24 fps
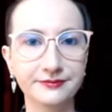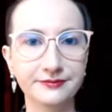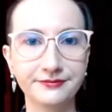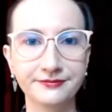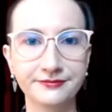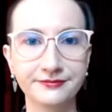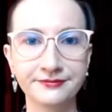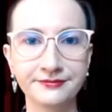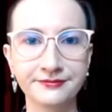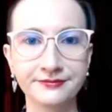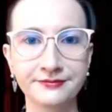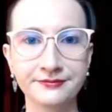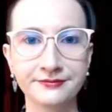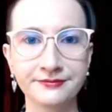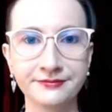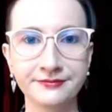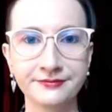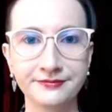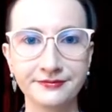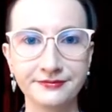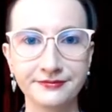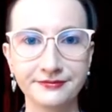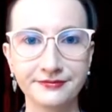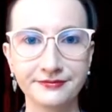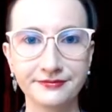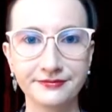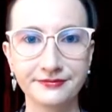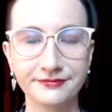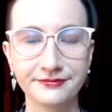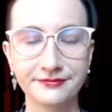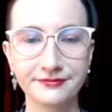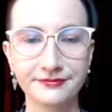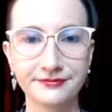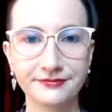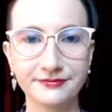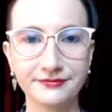Yeah, hopefully
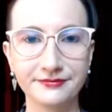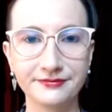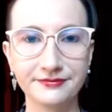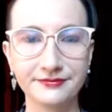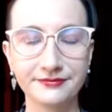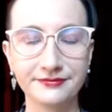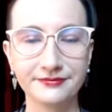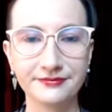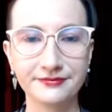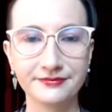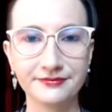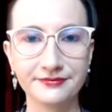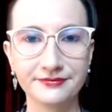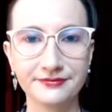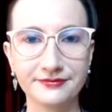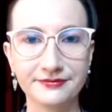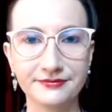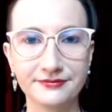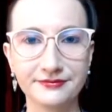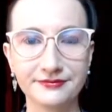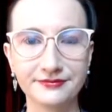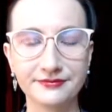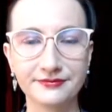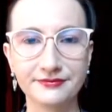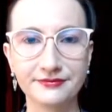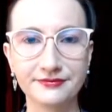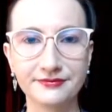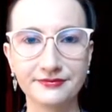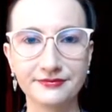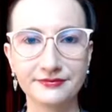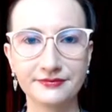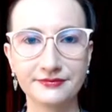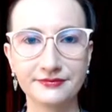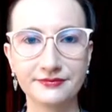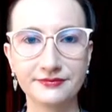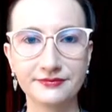not Elon Musk's future. I don't
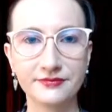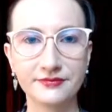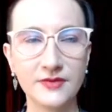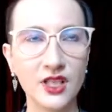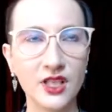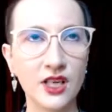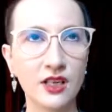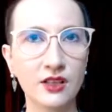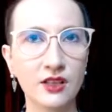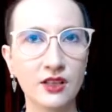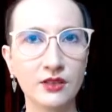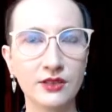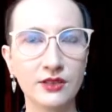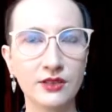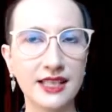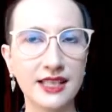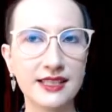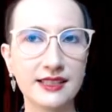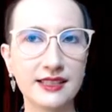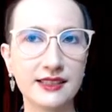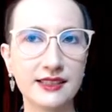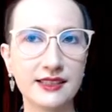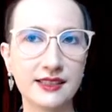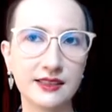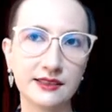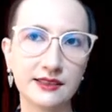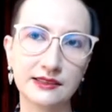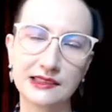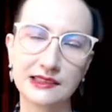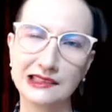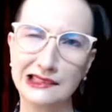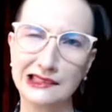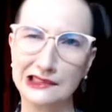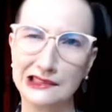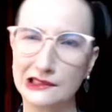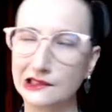really believe that his
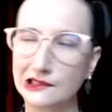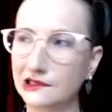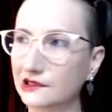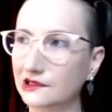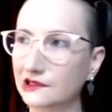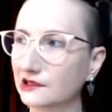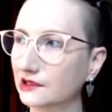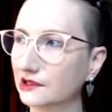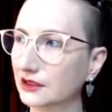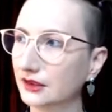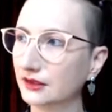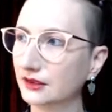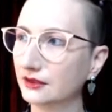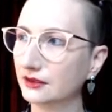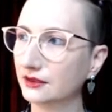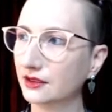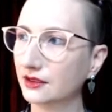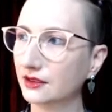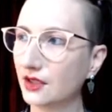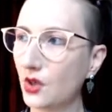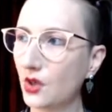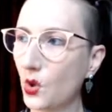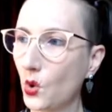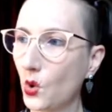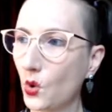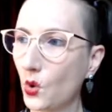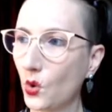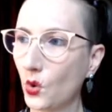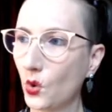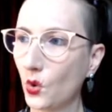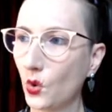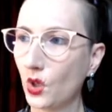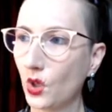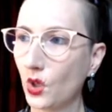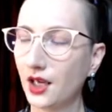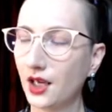Neuralink is going to have adequate
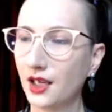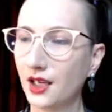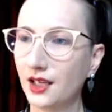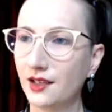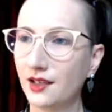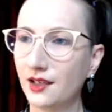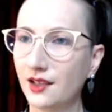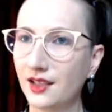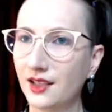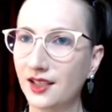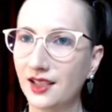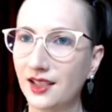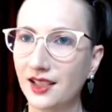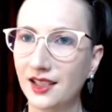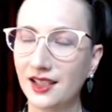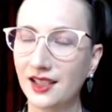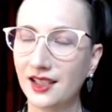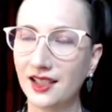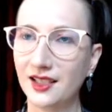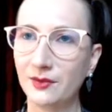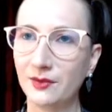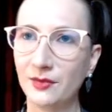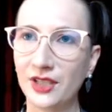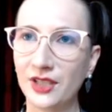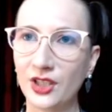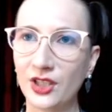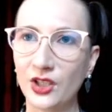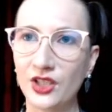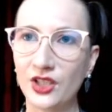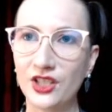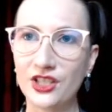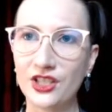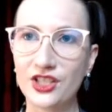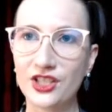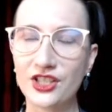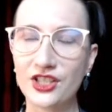protection. My
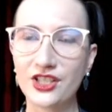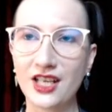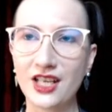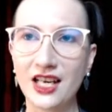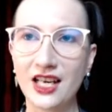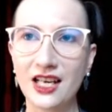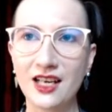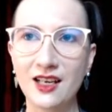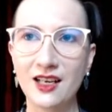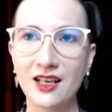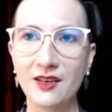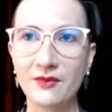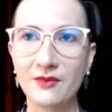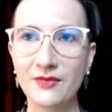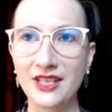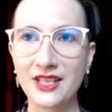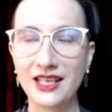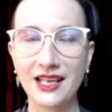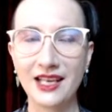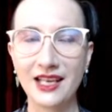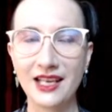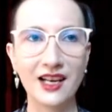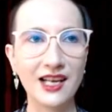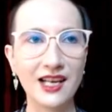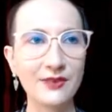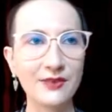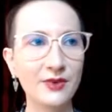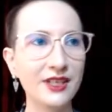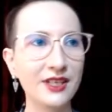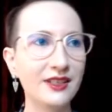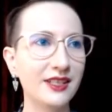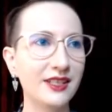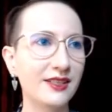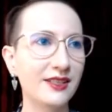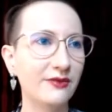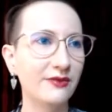gosh. Um, yeah, I read
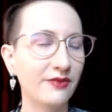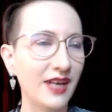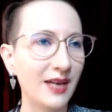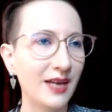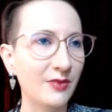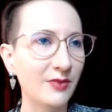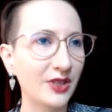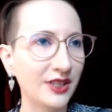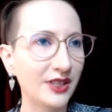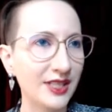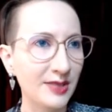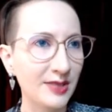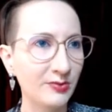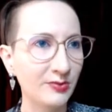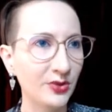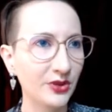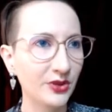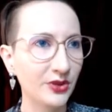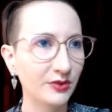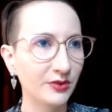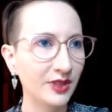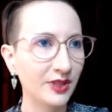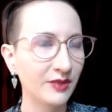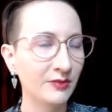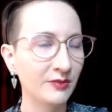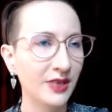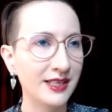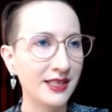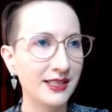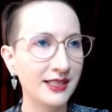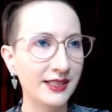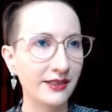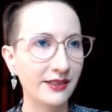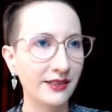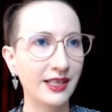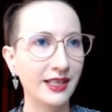this fabulous book written by
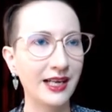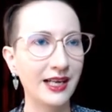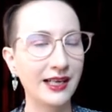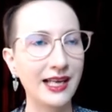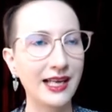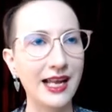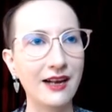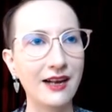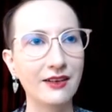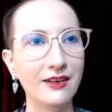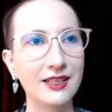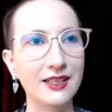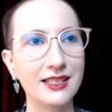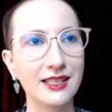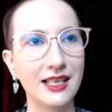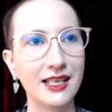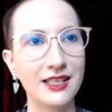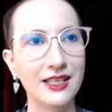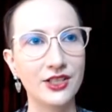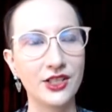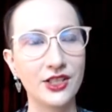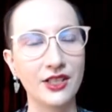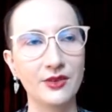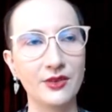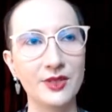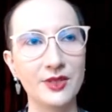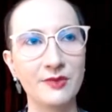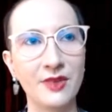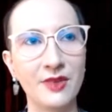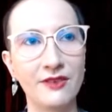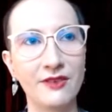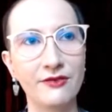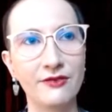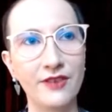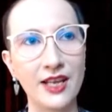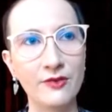Cyriac Harris last year. It was my
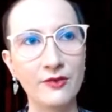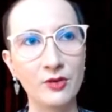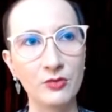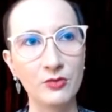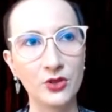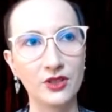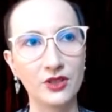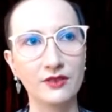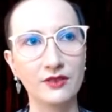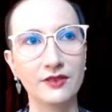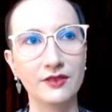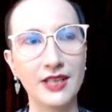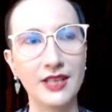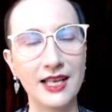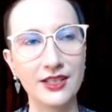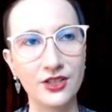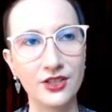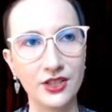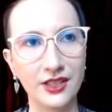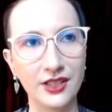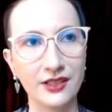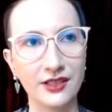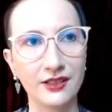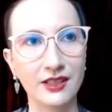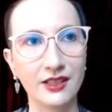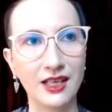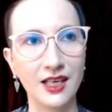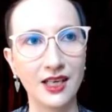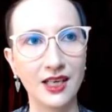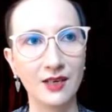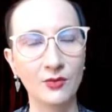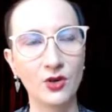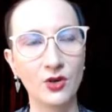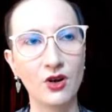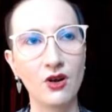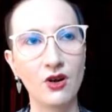favorite book of last year, um,
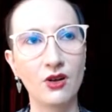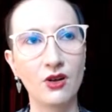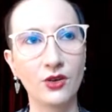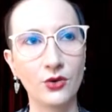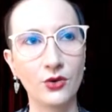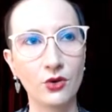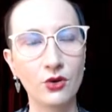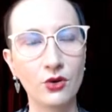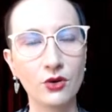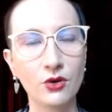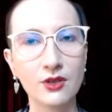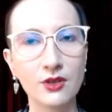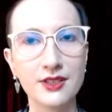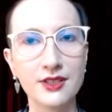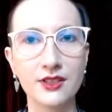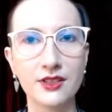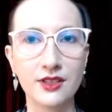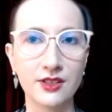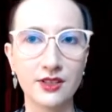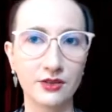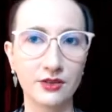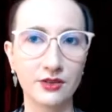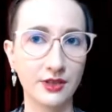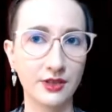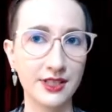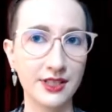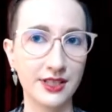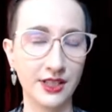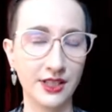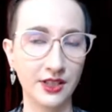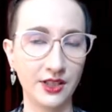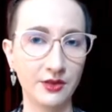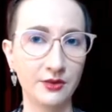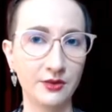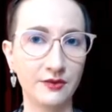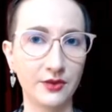called Horse Destroys the
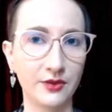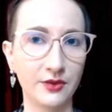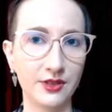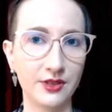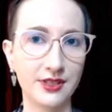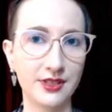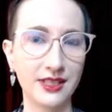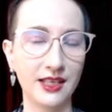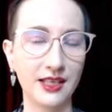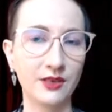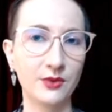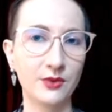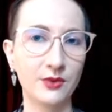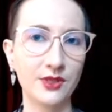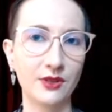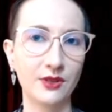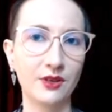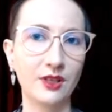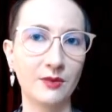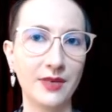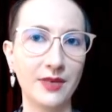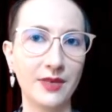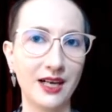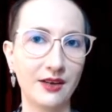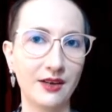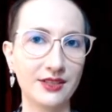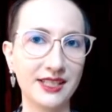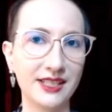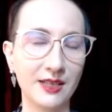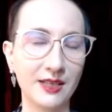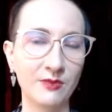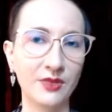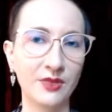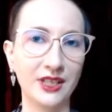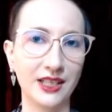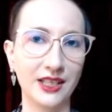Universe. And it was all about
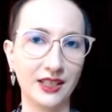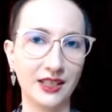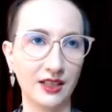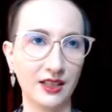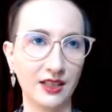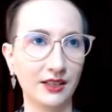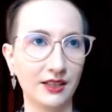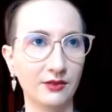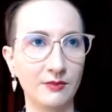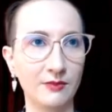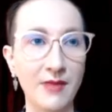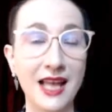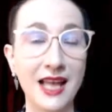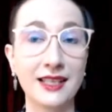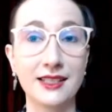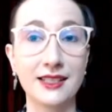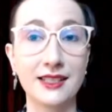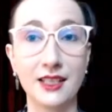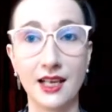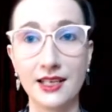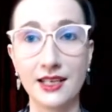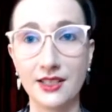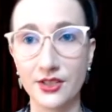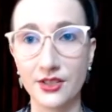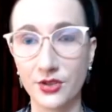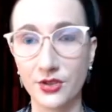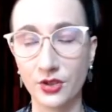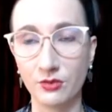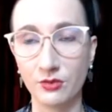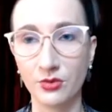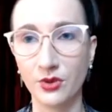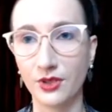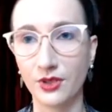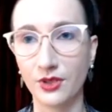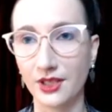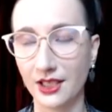somebody, a mad scientist, who
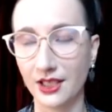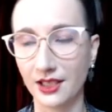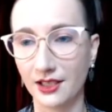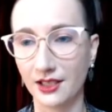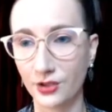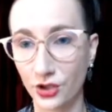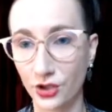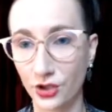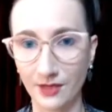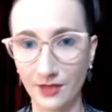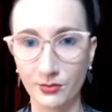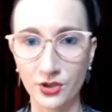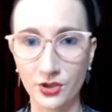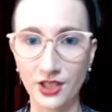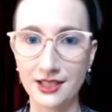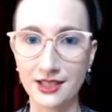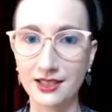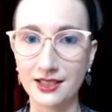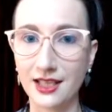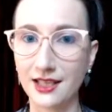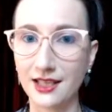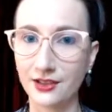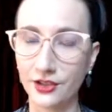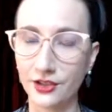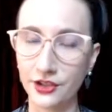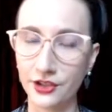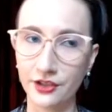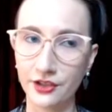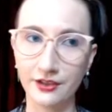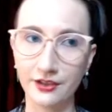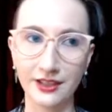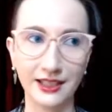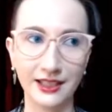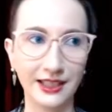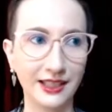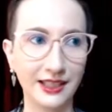put a chip just like the
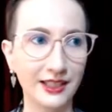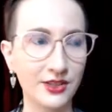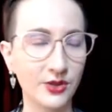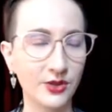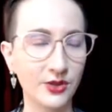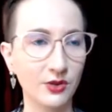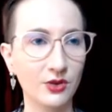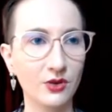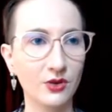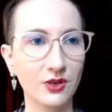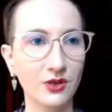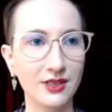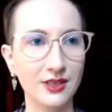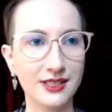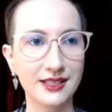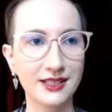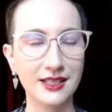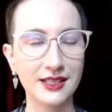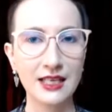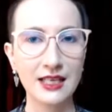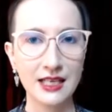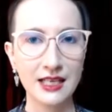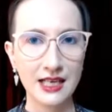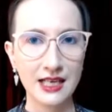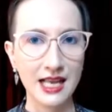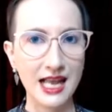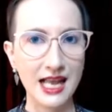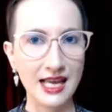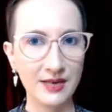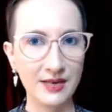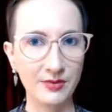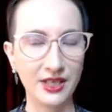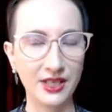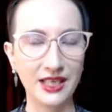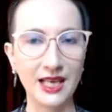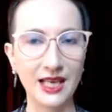Neuralink into a horse. And it
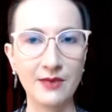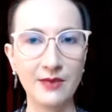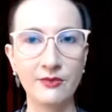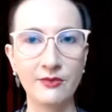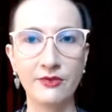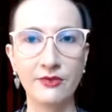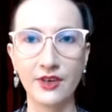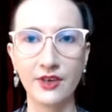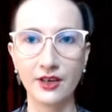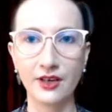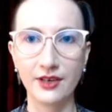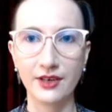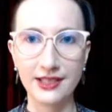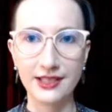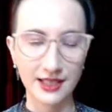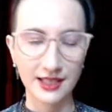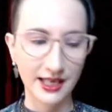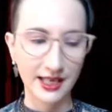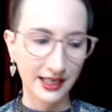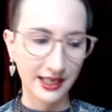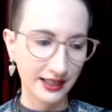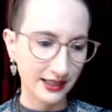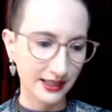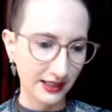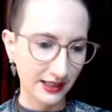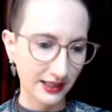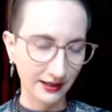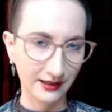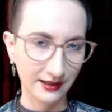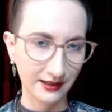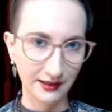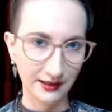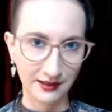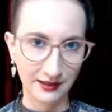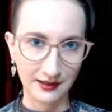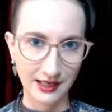became very psychedelic
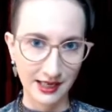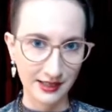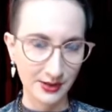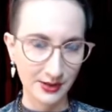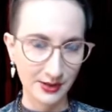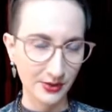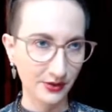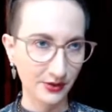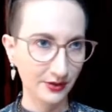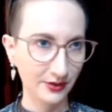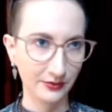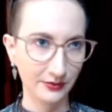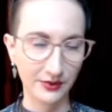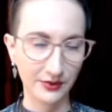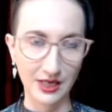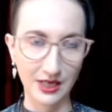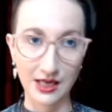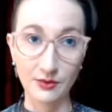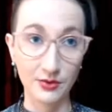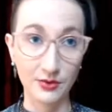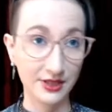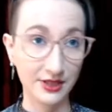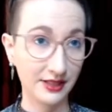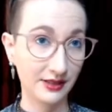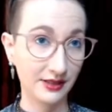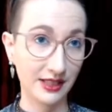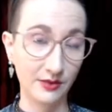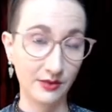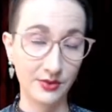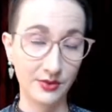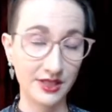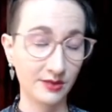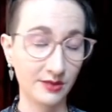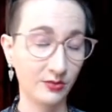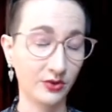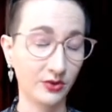and, and sort of, it was it
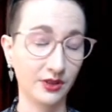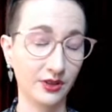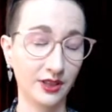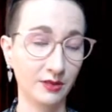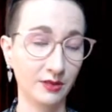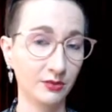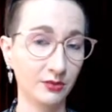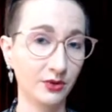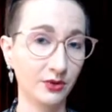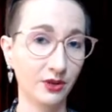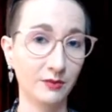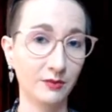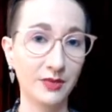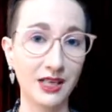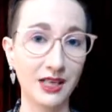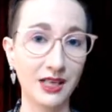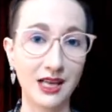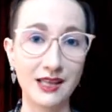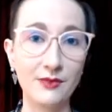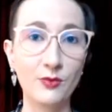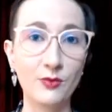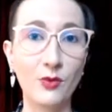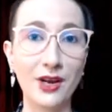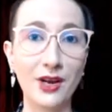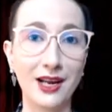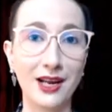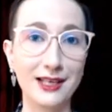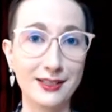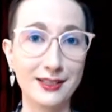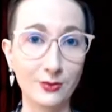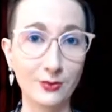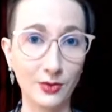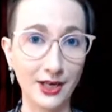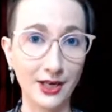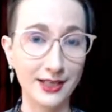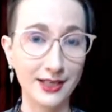was a brilliant book. But I, when, I,
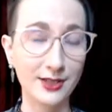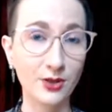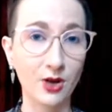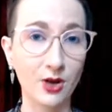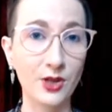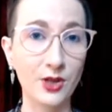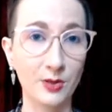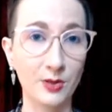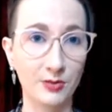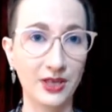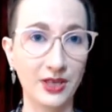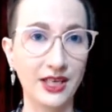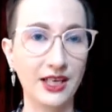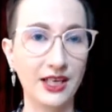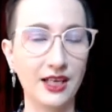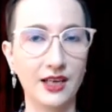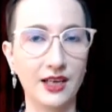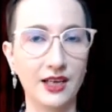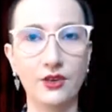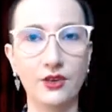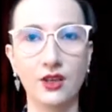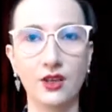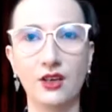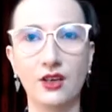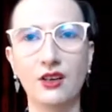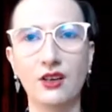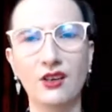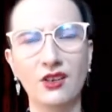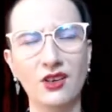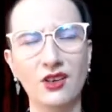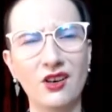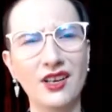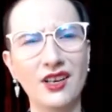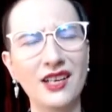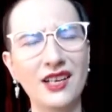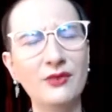when I saw the pig, I thought, oh,
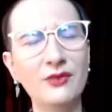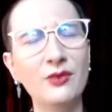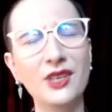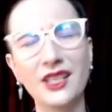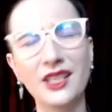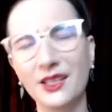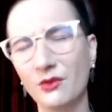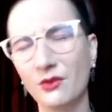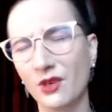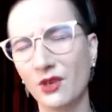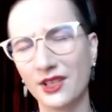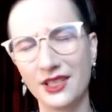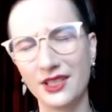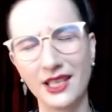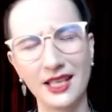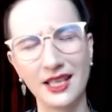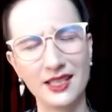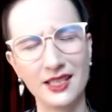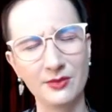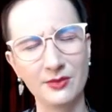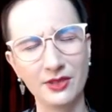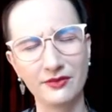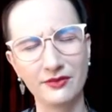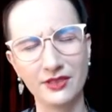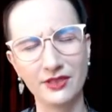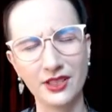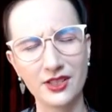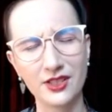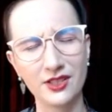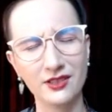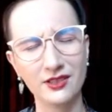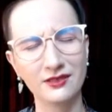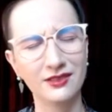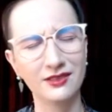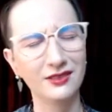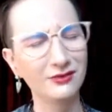God, I really wanted that to be
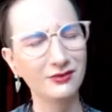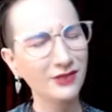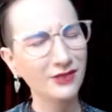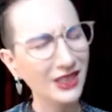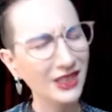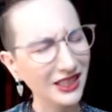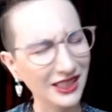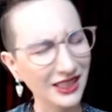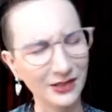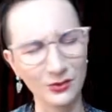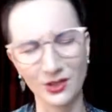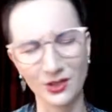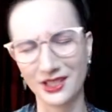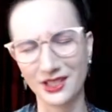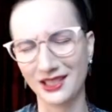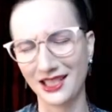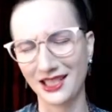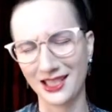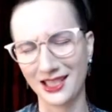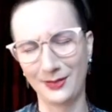fiction. Really wanted that to